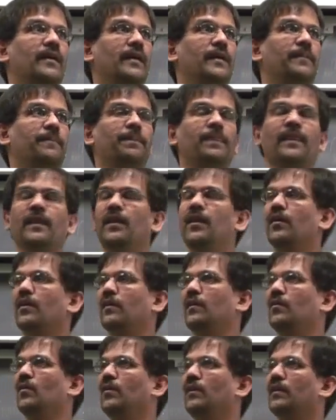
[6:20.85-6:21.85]
right, you
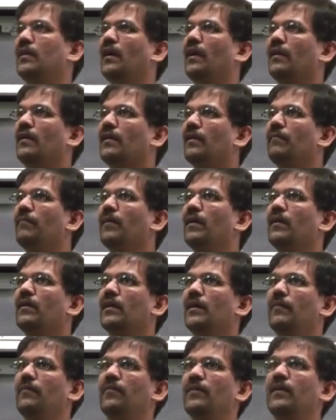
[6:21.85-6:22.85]
can do it at compile
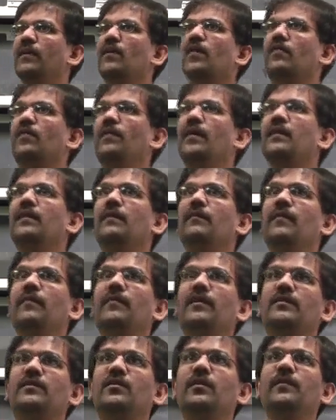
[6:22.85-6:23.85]
time, figure out where the
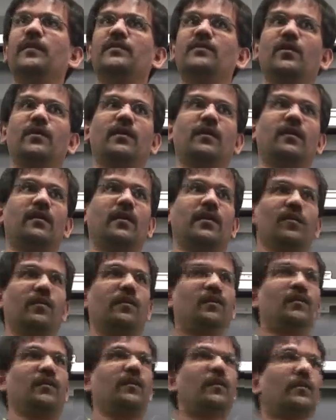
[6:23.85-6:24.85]
memory should be. So
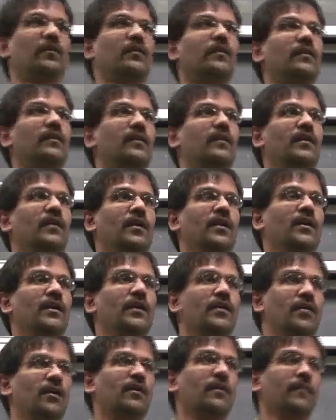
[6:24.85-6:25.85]

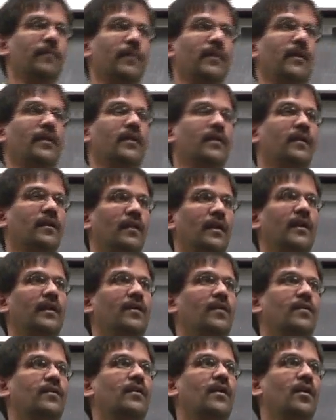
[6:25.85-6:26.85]
your compiler can
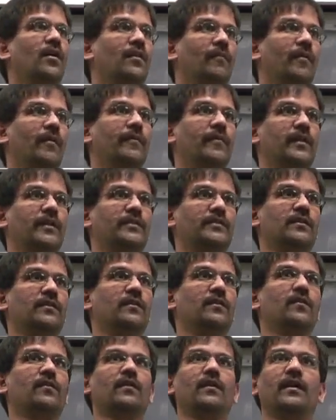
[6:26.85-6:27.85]
lay out how the memory
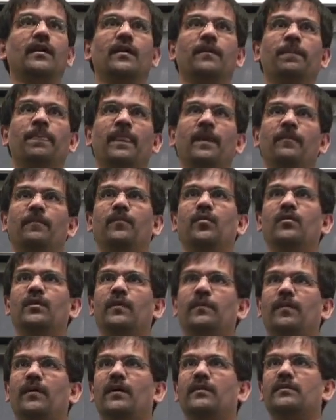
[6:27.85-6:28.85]
should look like, put
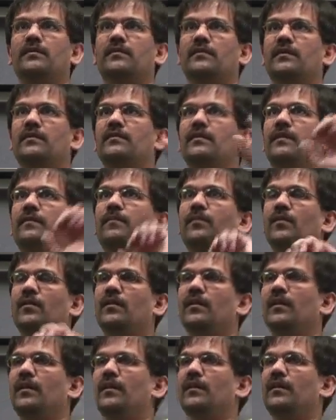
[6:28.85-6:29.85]
the processes and
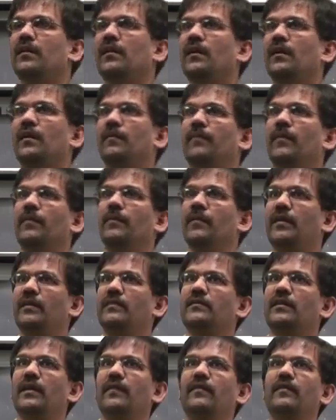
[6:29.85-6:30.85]
put the
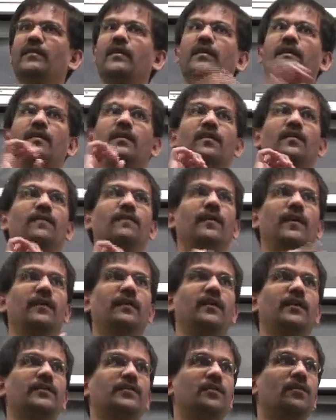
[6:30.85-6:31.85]
memories and everything where
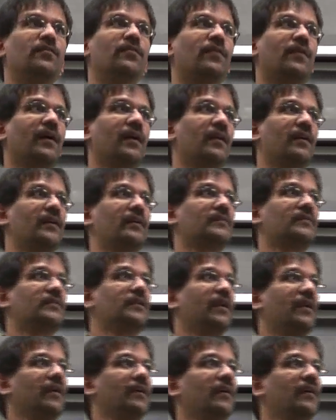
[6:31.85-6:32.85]
they should finally
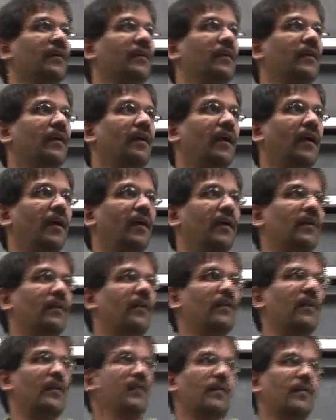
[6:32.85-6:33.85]
stay,
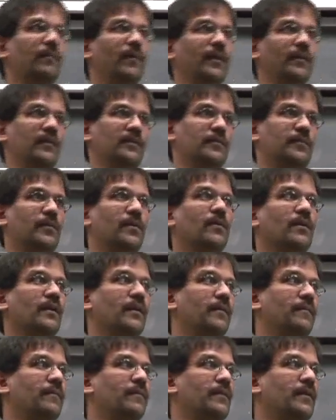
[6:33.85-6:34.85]
and compile this
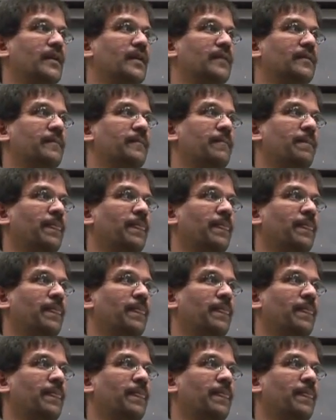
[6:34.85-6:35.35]
program, right?